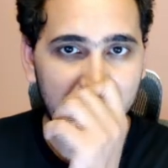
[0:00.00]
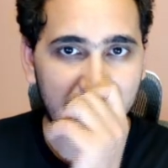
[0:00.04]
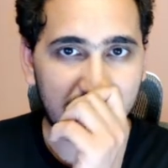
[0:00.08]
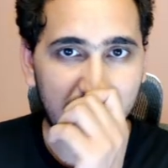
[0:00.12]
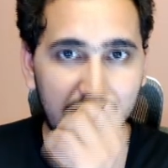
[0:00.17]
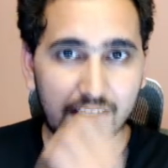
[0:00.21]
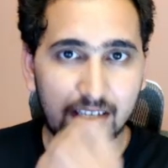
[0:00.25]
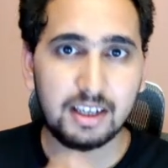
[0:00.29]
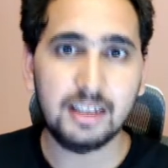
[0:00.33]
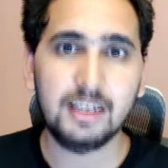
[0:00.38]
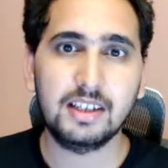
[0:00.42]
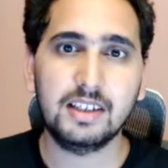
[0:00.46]

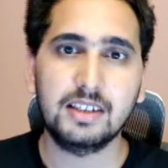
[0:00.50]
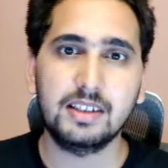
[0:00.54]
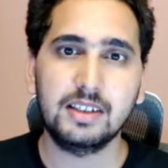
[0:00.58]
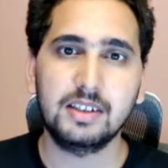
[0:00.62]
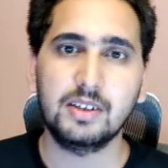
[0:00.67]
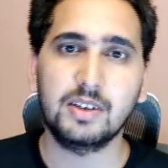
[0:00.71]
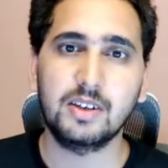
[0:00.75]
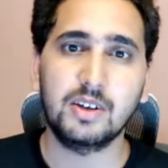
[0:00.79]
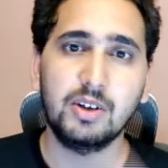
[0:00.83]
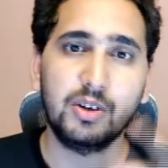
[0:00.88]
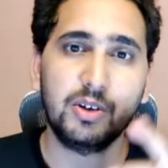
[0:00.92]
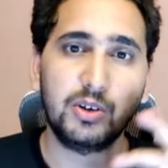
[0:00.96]
that, hey,
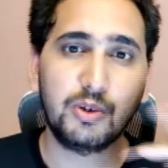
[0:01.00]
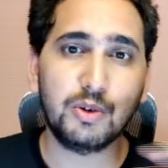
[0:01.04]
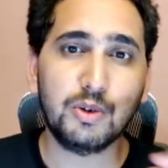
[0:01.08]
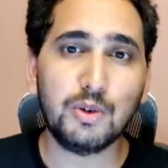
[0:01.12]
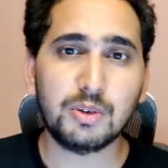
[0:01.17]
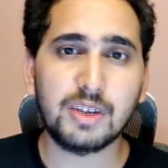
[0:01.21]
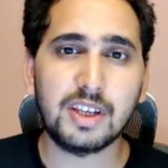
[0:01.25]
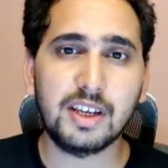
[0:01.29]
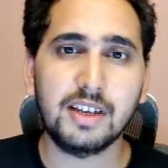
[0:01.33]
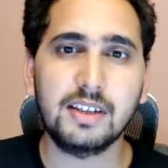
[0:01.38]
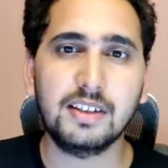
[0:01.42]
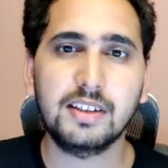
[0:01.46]
do
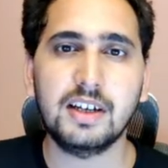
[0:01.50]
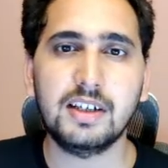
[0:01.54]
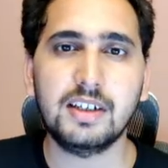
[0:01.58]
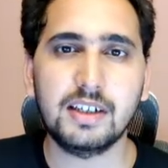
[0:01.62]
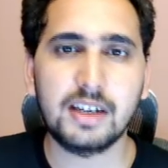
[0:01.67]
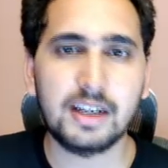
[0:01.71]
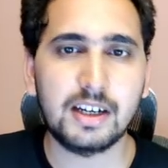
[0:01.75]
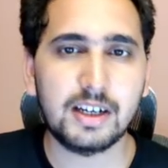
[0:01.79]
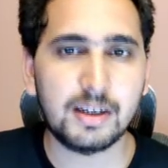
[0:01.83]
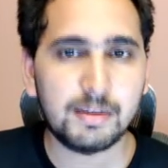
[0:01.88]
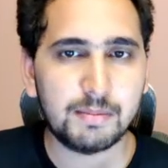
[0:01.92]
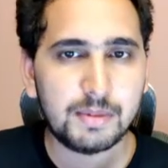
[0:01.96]
you think
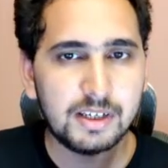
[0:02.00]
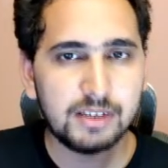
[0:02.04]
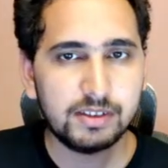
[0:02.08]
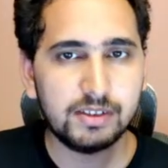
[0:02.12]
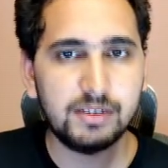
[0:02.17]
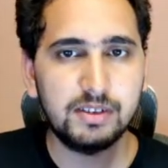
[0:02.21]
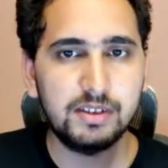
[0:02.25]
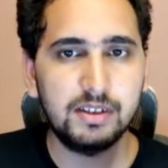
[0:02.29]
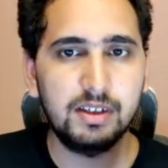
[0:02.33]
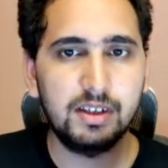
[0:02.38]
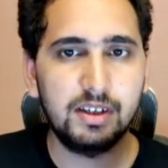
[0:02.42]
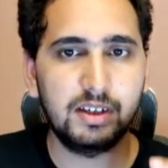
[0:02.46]
that
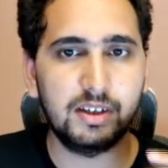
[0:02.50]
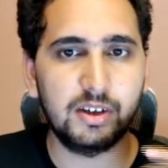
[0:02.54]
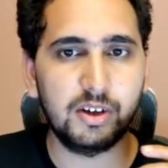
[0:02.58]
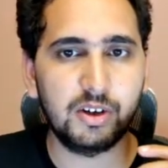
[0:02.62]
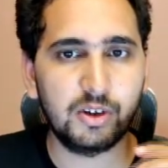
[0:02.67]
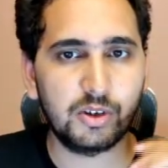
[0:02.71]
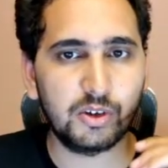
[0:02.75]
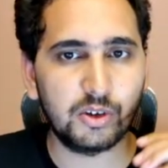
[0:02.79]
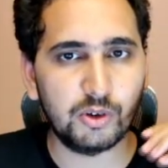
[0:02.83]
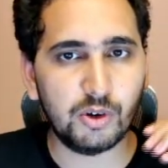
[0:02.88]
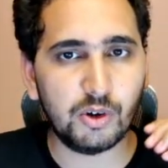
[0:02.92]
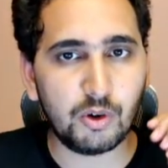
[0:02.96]
database,
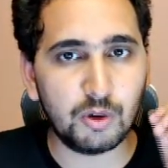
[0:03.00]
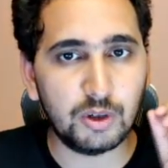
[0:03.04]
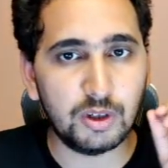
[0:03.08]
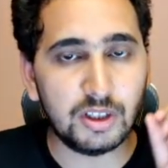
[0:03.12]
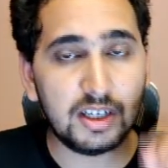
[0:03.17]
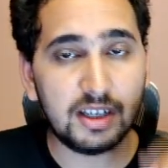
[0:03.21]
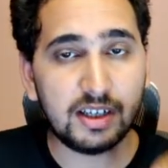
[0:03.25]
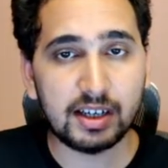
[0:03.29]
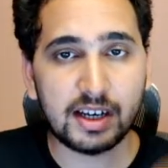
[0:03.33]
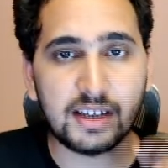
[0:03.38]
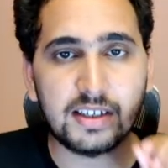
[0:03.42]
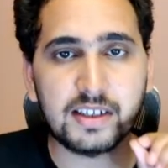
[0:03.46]
all
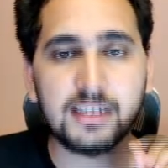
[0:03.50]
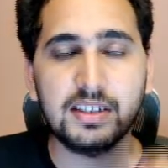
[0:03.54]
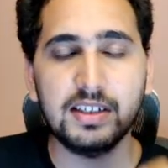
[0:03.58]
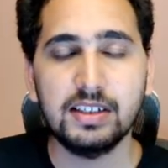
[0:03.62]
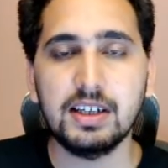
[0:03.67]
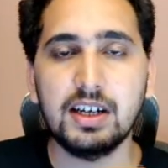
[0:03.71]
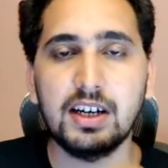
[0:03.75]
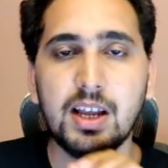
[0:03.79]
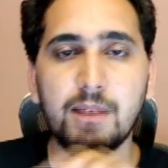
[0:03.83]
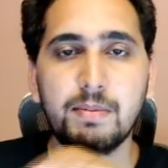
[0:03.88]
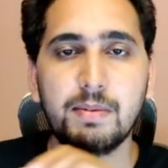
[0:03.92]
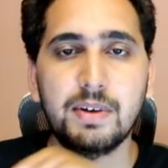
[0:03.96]
the
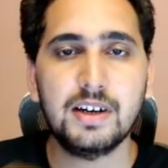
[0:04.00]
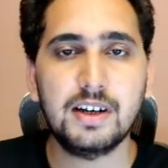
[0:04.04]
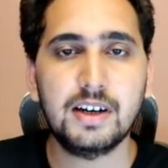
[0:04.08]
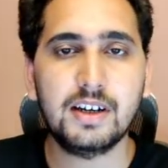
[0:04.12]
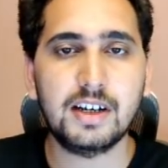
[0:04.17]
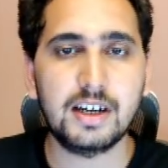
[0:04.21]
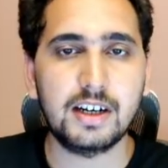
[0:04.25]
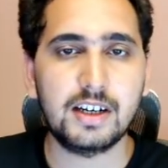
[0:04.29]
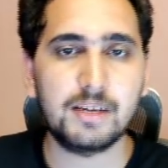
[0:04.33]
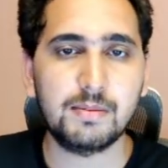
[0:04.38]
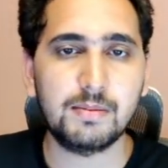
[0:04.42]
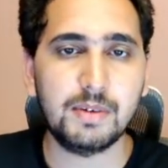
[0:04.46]
transactions that happen in a
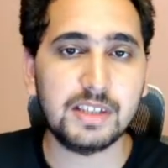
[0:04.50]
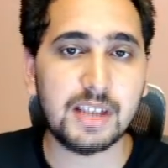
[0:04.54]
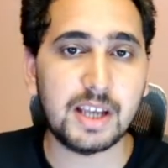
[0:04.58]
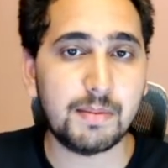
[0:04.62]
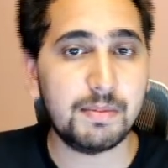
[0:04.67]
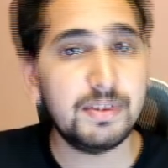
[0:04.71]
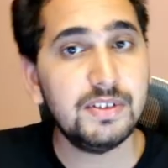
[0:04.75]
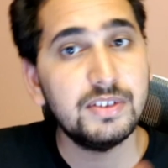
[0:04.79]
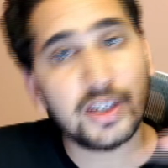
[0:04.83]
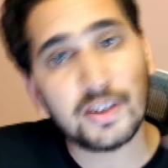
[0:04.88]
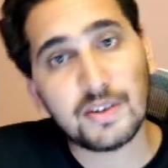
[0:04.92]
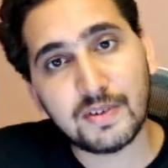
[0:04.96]
database
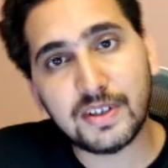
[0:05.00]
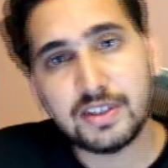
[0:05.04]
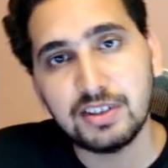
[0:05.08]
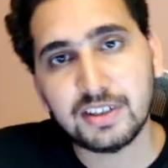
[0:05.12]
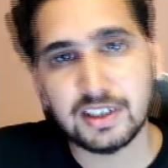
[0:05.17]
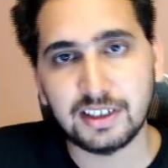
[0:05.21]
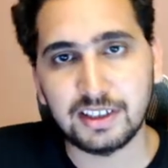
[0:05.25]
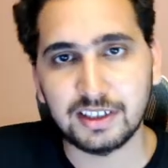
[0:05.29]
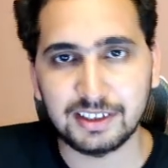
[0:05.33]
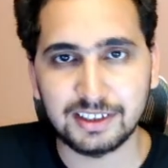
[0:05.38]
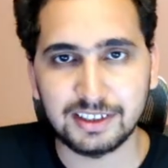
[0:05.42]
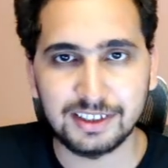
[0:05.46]
happen
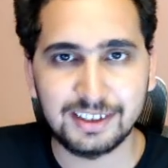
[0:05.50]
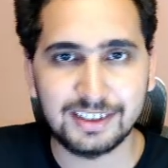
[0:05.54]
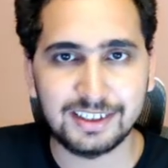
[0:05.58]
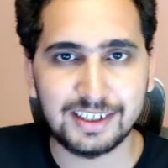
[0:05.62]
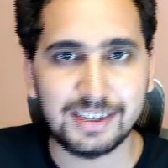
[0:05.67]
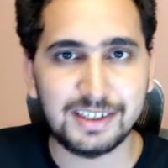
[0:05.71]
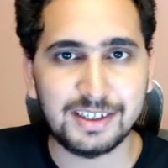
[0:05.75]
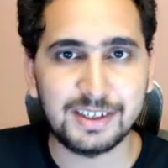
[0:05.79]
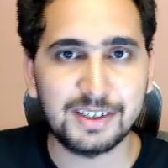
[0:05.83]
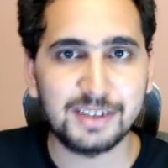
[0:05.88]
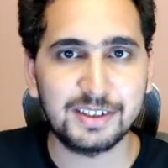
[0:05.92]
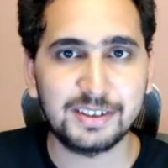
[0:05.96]
sequentially,
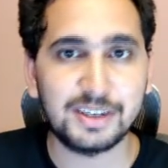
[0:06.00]
right?